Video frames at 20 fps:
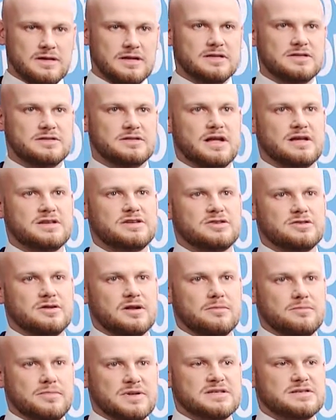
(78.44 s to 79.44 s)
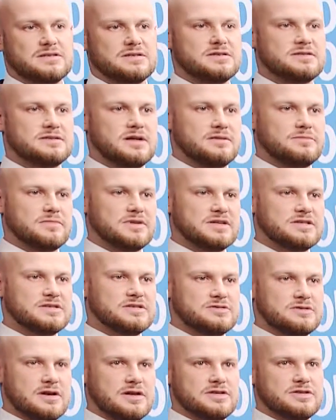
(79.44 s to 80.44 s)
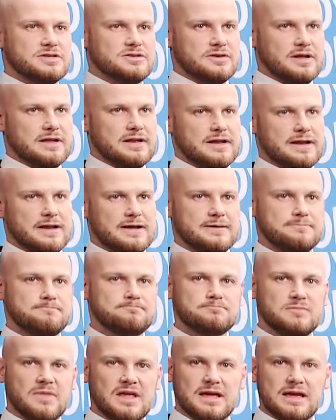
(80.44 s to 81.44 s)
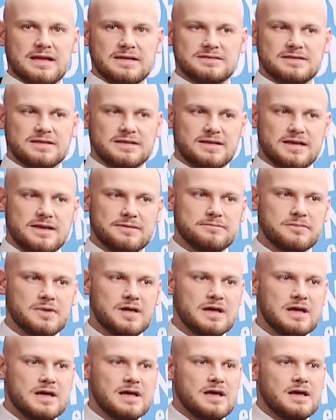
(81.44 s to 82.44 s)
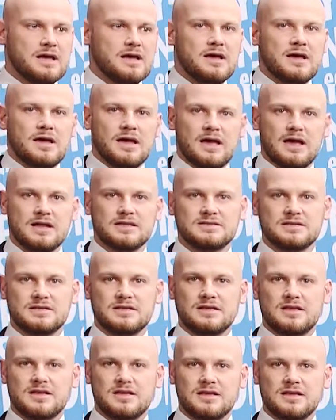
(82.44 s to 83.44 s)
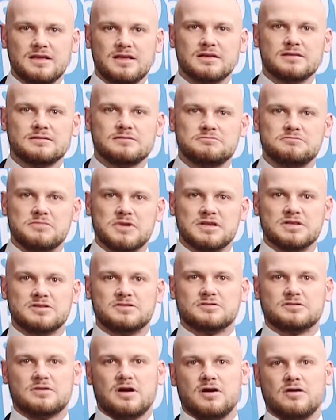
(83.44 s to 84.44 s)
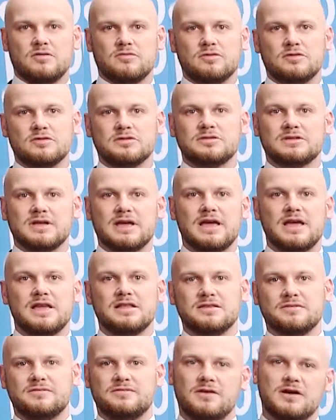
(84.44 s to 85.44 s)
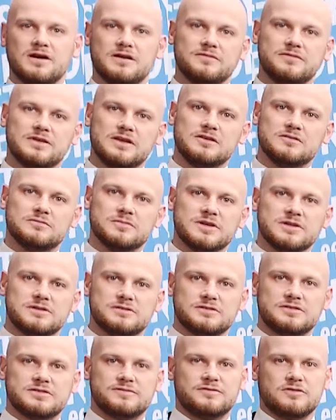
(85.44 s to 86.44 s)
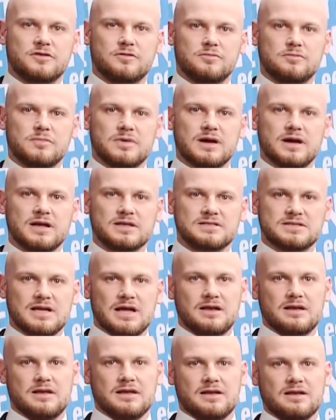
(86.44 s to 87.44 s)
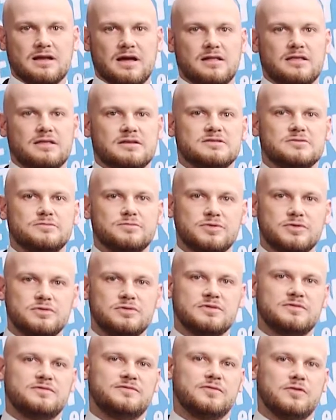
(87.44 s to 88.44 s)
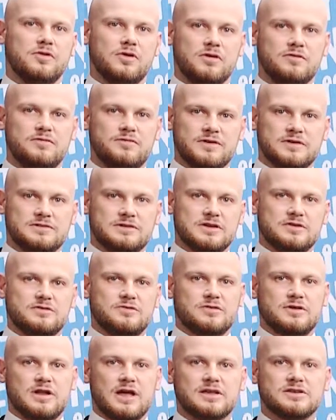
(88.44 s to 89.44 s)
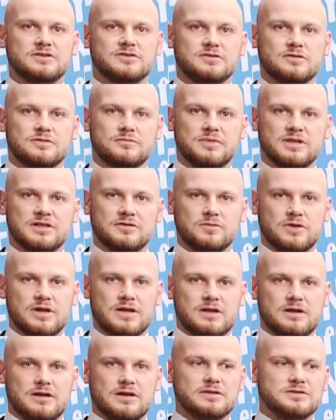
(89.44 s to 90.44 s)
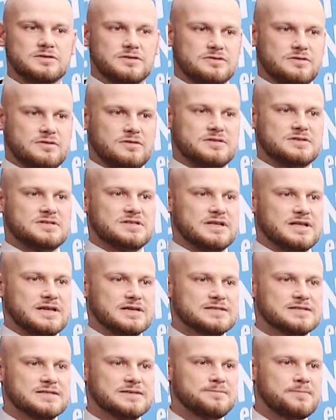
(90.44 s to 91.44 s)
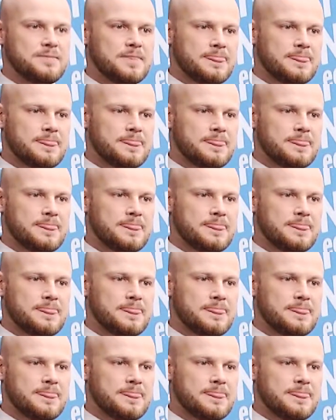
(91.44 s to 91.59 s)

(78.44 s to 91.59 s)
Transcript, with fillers: International Business Administration in um, Helsinki. Helsinki is around 85 kilometers from uh, Tallinn and there's a beautiful ferry connection between two other cities.